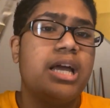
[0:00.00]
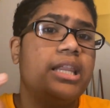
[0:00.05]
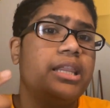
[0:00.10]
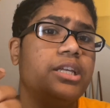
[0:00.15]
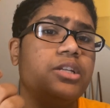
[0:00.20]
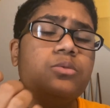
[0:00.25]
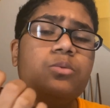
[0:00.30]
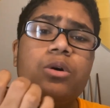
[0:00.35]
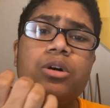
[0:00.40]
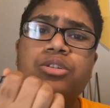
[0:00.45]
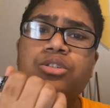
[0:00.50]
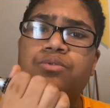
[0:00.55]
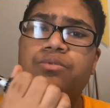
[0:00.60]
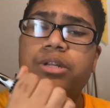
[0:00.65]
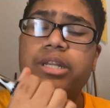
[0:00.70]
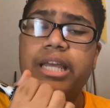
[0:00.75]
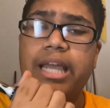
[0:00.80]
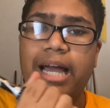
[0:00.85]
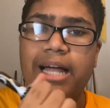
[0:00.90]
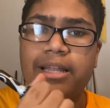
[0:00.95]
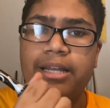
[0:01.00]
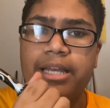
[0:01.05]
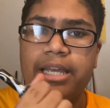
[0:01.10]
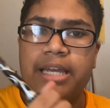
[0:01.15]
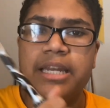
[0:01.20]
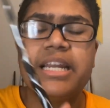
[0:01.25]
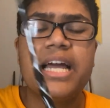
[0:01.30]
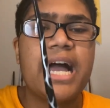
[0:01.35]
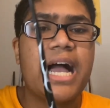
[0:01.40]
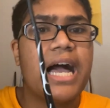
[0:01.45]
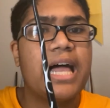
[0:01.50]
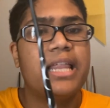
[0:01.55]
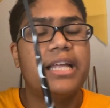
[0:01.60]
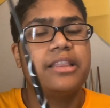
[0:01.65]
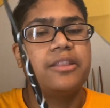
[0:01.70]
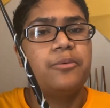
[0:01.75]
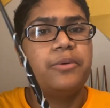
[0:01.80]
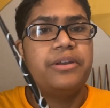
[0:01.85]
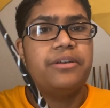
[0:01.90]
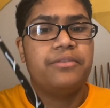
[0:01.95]
This wand's really elegant. I
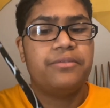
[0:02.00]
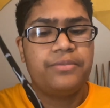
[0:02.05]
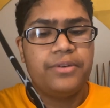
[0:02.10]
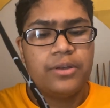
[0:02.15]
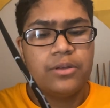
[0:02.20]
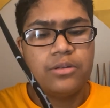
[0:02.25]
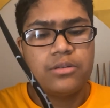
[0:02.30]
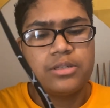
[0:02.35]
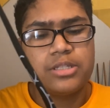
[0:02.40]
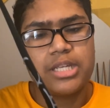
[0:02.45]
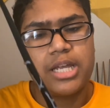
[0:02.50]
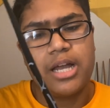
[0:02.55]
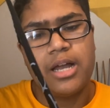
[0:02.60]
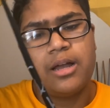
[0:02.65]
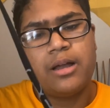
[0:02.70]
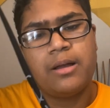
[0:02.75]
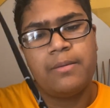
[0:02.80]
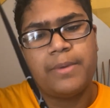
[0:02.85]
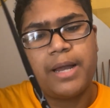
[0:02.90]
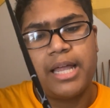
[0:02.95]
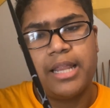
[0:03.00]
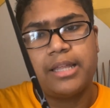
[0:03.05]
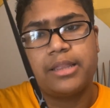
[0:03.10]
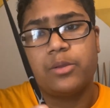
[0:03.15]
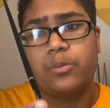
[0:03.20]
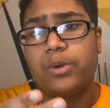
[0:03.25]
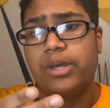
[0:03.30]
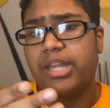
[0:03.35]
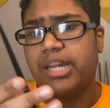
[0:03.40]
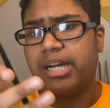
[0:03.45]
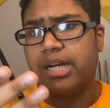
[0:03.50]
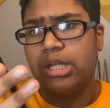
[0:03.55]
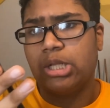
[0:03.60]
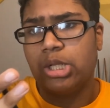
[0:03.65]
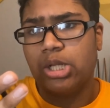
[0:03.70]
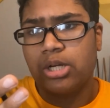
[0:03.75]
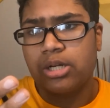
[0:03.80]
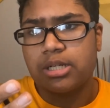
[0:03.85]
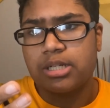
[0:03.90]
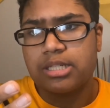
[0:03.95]
like the way it feels. I like the way that it
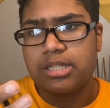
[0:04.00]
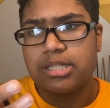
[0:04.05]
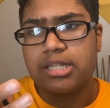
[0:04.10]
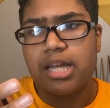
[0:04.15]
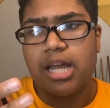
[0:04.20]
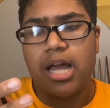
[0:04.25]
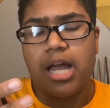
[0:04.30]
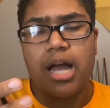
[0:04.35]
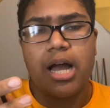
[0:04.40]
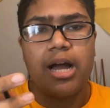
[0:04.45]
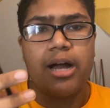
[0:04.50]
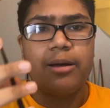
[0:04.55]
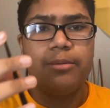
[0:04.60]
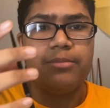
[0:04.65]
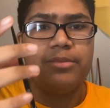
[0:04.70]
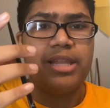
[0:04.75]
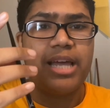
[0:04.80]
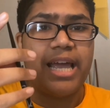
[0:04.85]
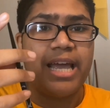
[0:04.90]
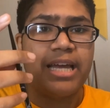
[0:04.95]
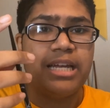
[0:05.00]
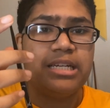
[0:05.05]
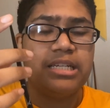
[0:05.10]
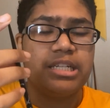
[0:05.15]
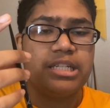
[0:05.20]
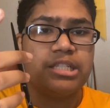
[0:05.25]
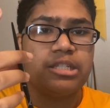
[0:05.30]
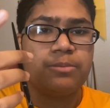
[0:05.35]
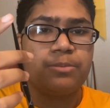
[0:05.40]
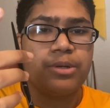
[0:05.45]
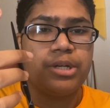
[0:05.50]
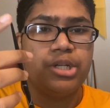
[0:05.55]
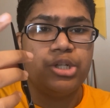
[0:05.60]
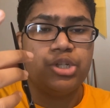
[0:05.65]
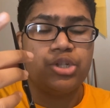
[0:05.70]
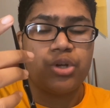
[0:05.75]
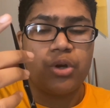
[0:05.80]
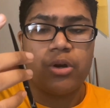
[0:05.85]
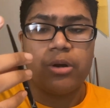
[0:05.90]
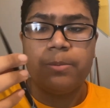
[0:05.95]
looks. The end is pretty
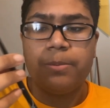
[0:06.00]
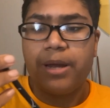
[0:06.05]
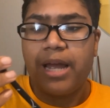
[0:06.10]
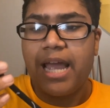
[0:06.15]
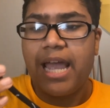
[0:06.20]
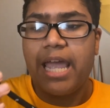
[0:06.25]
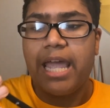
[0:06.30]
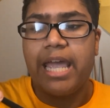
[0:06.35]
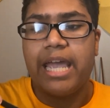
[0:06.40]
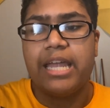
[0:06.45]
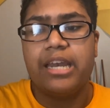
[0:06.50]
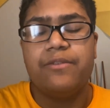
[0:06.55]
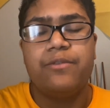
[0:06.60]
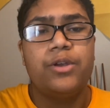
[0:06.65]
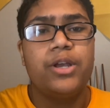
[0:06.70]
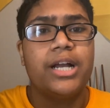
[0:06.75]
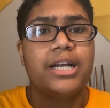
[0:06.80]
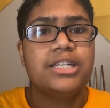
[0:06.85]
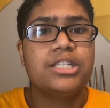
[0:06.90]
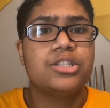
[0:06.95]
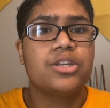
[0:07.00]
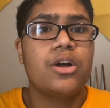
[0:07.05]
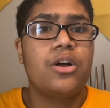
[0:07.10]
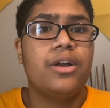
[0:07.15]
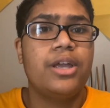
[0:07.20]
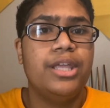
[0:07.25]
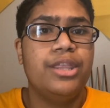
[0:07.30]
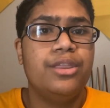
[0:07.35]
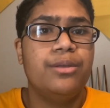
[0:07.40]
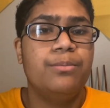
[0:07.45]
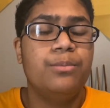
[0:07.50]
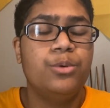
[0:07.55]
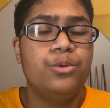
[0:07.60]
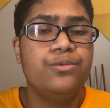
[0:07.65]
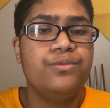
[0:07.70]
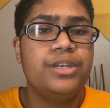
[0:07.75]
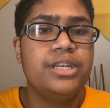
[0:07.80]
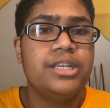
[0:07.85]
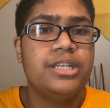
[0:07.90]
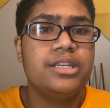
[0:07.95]
sharp. And if you guys saw in the
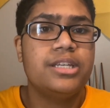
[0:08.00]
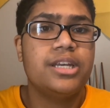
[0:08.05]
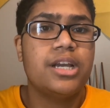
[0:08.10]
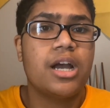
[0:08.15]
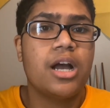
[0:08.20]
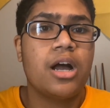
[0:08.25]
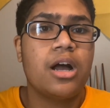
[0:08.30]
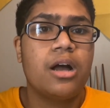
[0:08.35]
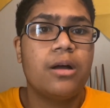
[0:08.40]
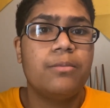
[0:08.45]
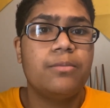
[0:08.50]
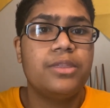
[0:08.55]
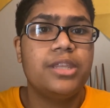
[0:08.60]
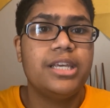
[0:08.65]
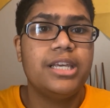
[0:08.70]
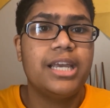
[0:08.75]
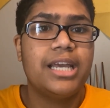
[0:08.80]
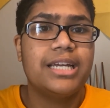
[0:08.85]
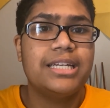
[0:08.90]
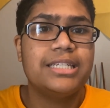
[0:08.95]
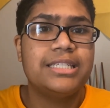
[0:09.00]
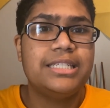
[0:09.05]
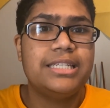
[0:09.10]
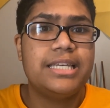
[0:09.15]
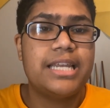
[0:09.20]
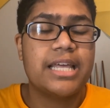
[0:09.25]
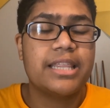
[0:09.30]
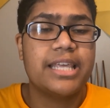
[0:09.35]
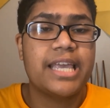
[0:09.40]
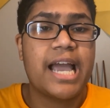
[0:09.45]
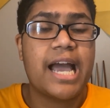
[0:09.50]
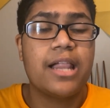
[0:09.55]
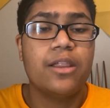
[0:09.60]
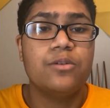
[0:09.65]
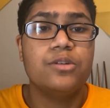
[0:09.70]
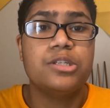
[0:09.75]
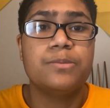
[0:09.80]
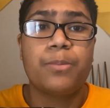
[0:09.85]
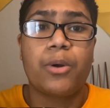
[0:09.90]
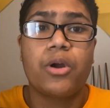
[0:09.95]
movie, the Deathly
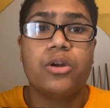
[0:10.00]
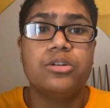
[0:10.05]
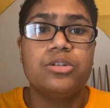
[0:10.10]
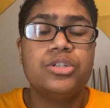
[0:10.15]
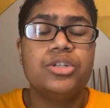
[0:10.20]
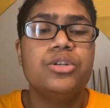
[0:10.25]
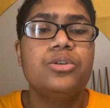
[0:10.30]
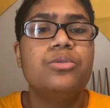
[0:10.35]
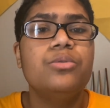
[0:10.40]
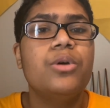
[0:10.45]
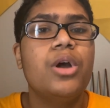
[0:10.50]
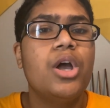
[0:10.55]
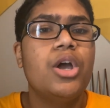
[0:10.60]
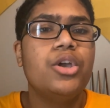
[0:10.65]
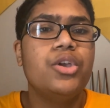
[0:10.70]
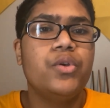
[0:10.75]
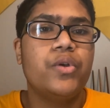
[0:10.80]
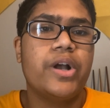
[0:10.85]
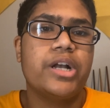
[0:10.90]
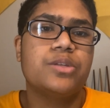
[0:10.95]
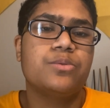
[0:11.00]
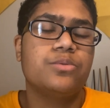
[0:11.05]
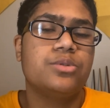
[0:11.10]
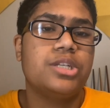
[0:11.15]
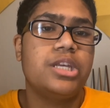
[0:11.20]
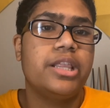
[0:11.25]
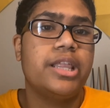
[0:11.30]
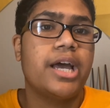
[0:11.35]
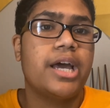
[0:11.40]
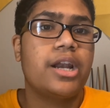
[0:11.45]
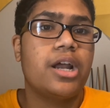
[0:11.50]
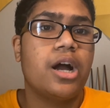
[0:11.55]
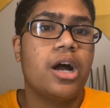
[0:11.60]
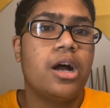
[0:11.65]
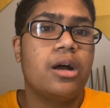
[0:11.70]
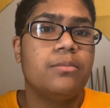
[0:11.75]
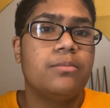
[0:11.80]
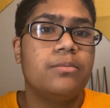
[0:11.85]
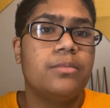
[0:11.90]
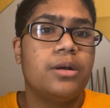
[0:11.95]
Hallows Part 2, you guys will see that
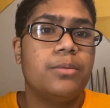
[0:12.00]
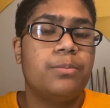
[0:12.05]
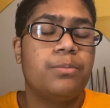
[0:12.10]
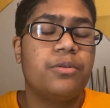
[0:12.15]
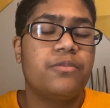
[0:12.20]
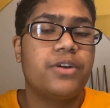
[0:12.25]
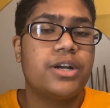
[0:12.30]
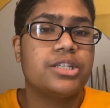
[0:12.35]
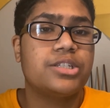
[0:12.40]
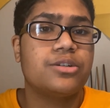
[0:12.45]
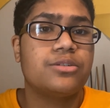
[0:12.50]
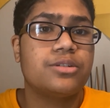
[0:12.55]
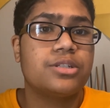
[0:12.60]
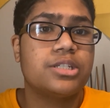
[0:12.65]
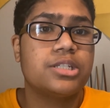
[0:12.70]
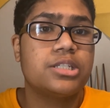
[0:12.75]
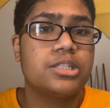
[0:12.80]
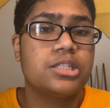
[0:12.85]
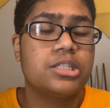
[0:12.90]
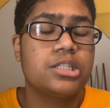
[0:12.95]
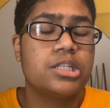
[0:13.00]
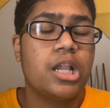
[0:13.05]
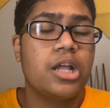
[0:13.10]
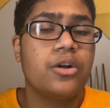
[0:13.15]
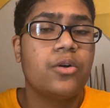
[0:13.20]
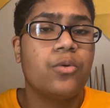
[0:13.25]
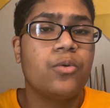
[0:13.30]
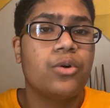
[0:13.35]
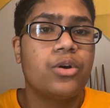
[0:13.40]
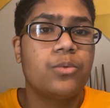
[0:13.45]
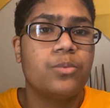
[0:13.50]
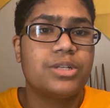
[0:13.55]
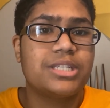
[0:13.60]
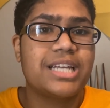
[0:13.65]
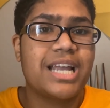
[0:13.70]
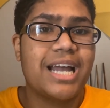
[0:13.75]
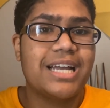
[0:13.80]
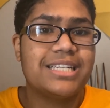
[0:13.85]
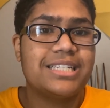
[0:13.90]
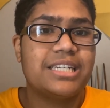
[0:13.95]
Professor Slughorn was
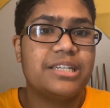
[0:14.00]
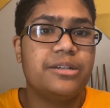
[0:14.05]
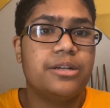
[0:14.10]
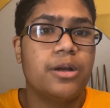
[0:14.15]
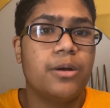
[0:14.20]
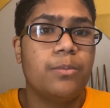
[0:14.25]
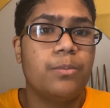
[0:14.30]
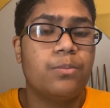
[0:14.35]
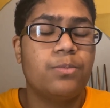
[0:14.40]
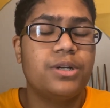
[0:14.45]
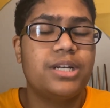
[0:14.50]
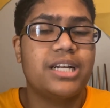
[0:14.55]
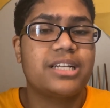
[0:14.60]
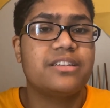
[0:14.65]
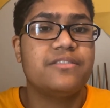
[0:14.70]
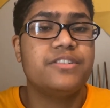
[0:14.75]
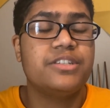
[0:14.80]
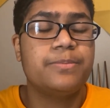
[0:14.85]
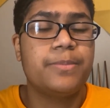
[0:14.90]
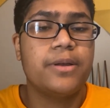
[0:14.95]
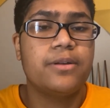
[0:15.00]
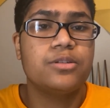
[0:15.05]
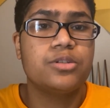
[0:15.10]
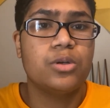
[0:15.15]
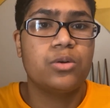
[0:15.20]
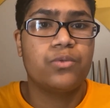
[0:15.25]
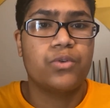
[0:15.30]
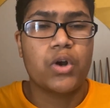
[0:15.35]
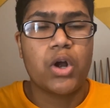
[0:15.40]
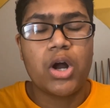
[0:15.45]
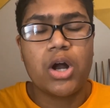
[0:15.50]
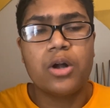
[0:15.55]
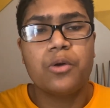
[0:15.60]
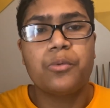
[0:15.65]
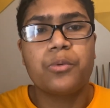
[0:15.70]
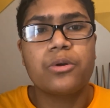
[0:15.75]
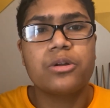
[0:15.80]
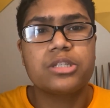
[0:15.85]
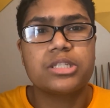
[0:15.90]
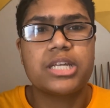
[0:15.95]
casting protective spells over
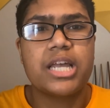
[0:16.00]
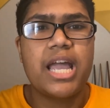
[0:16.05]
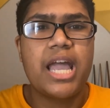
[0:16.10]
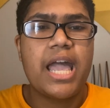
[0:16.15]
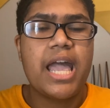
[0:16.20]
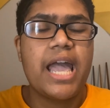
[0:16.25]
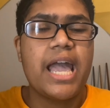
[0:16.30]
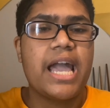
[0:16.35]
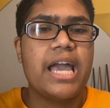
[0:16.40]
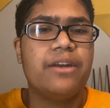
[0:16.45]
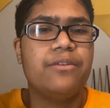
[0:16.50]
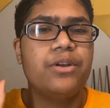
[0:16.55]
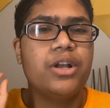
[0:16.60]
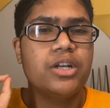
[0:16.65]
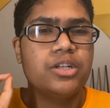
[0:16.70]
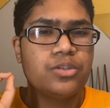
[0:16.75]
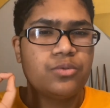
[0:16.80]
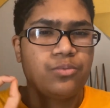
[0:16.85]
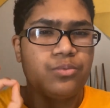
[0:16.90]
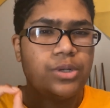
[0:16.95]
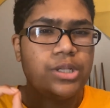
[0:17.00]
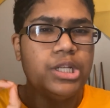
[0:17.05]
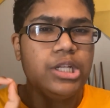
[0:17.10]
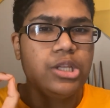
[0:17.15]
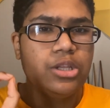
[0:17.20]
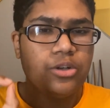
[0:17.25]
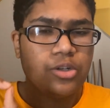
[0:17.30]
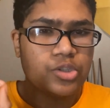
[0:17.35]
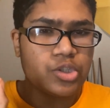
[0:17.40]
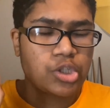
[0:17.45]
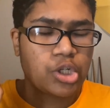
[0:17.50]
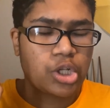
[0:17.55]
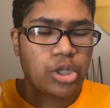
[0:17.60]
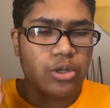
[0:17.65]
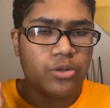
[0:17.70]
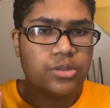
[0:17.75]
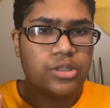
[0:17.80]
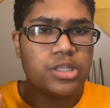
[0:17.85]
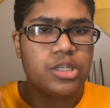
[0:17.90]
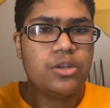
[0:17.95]
Hogwarts. And if you guys really looked
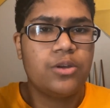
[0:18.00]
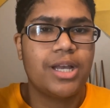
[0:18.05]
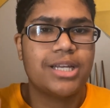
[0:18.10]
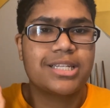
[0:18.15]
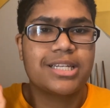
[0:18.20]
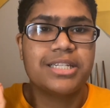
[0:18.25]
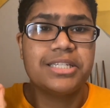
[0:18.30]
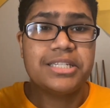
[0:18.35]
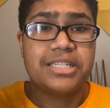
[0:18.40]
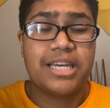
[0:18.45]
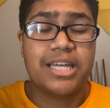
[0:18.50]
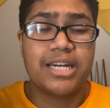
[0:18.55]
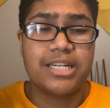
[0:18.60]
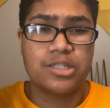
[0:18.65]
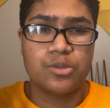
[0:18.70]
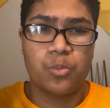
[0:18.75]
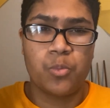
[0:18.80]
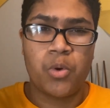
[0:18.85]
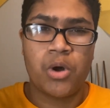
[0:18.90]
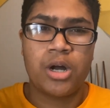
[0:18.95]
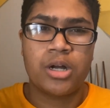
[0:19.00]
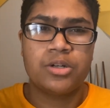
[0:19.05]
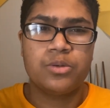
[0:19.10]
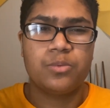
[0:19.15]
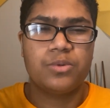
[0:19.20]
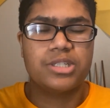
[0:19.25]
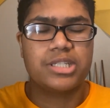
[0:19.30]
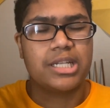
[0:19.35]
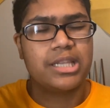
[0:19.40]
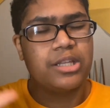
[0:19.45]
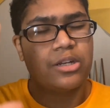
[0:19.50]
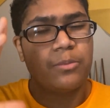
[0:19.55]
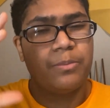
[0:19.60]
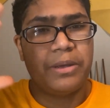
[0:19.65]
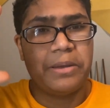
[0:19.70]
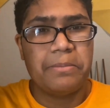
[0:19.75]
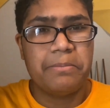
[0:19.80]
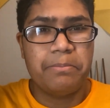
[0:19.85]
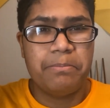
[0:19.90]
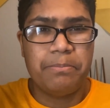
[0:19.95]
closely, you guys can see that his wand was a little
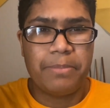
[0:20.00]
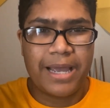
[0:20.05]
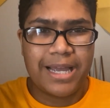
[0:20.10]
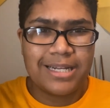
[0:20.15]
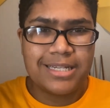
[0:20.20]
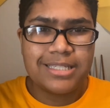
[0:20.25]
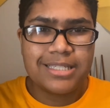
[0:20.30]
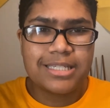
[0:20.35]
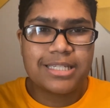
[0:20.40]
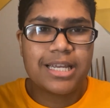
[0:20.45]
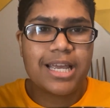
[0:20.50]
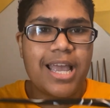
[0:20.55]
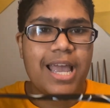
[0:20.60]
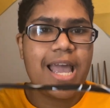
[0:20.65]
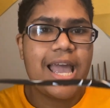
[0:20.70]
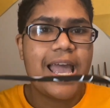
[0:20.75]
bit bent.